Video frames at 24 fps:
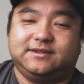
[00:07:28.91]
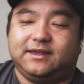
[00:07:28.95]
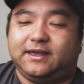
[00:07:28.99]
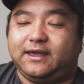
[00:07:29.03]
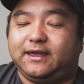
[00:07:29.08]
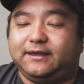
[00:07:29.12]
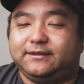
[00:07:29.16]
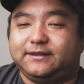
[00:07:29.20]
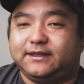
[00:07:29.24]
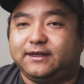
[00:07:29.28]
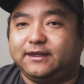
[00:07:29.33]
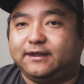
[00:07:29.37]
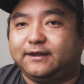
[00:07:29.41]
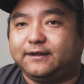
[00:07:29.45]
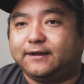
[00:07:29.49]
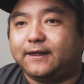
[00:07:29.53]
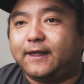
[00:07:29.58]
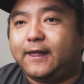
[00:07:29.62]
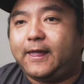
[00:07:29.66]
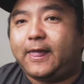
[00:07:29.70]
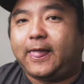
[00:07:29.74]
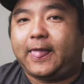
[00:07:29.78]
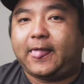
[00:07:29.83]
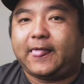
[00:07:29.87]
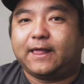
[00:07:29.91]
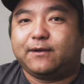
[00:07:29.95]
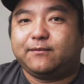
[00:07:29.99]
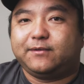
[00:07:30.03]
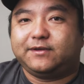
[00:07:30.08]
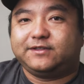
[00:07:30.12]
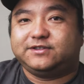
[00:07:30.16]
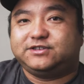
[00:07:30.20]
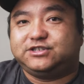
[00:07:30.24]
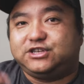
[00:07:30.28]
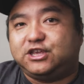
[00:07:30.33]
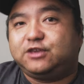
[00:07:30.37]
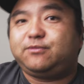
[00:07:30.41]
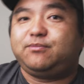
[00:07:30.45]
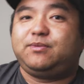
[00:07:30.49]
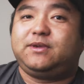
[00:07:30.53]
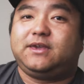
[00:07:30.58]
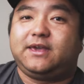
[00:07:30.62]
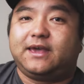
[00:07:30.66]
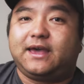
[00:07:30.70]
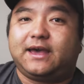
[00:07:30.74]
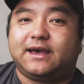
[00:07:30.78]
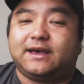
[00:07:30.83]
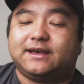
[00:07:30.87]
And then with
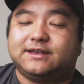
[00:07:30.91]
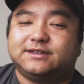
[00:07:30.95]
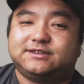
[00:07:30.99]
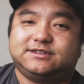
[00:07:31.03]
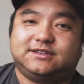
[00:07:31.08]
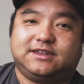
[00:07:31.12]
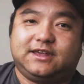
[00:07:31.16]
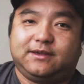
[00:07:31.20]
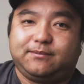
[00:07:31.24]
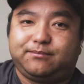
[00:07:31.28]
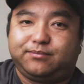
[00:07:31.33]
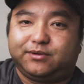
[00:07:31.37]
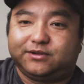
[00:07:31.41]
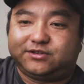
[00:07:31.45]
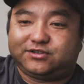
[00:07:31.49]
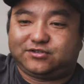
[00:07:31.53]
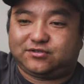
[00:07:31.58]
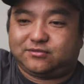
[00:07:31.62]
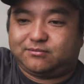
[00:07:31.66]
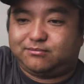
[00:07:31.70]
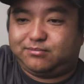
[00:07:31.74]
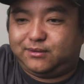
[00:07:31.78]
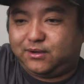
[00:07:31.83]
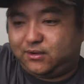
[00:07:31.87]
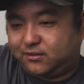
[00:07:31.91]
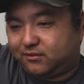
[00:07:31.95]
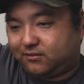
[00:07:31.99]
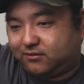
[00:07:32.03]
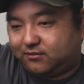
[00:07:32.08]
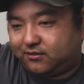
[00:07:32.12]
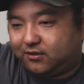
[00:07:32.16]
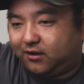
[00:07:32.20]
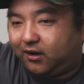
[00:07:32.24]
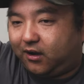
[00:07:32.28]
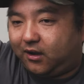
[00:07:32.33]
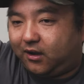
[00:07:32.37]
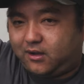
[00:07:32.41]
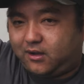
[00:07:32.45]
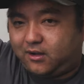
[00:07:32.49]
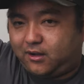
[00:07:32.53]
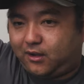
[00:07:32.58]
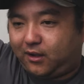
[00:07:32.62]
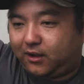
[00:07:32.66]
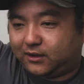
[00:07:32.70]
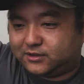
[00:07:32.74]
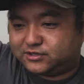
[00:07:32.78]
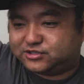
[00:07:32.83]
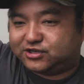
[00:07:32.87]
GPS, it puts your boat
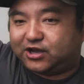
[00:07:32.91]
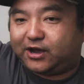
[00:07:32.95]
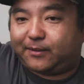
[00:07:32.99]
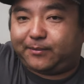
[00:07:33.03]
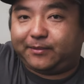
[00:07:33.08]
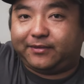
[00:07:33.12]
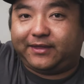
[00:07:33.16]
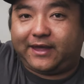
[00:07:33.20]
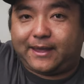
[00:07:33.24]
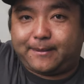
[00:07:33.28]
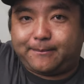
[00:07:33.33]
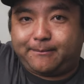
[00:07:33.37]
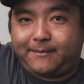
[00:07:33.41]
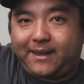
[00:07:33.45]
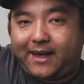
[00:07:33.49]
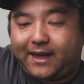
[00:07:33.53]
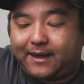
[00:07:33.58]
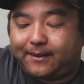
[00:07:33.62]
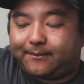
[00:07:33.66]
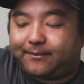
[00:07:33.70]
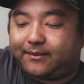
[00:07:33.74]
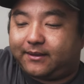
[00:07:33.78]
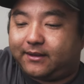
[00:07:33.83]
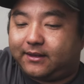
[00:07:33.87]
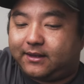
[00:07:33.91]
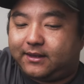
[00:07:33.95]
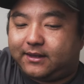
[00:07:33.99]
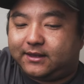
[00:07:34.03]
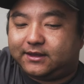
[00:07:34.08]
on top of that map,